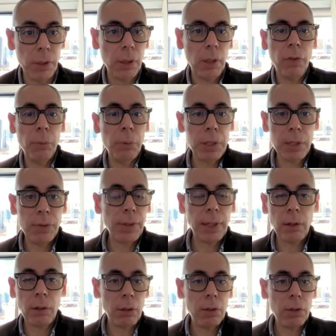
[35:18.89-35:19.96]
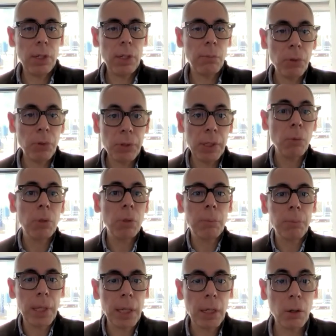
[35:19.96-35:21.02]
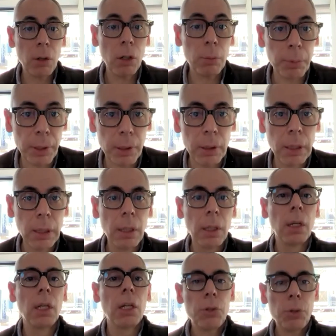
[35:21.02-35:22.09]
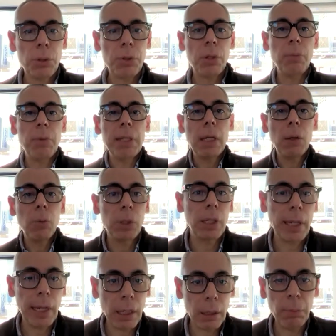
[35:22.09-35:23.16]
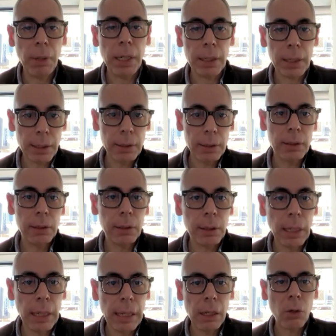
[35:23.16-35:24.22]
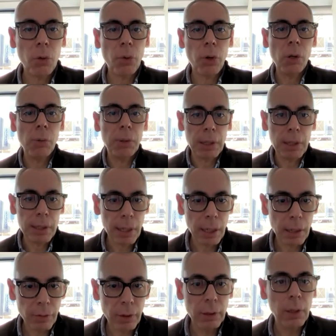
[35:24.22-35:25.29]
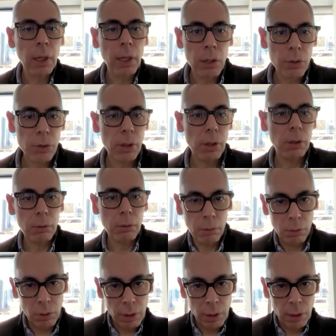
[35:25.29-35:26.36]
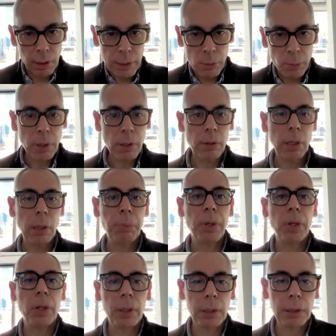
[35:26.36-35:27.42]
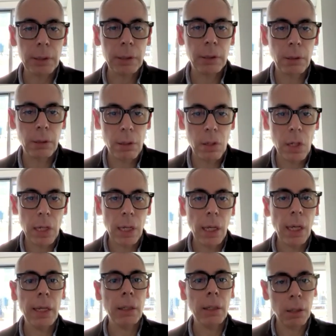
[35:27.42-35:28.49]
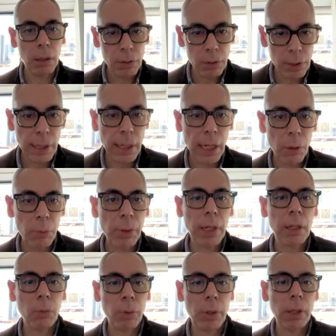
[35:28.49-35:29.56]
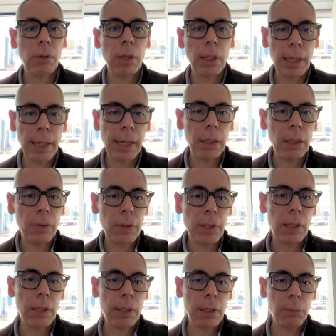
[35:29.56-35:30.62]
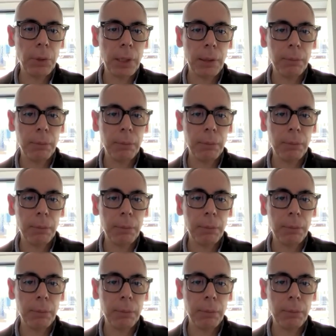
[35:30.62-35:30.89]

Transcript: If it wasn't technology, music wouldn't be global. Social media wouldn't help artists grow on this level. So let's work on the pros and see how we can work on the negatives at the same time.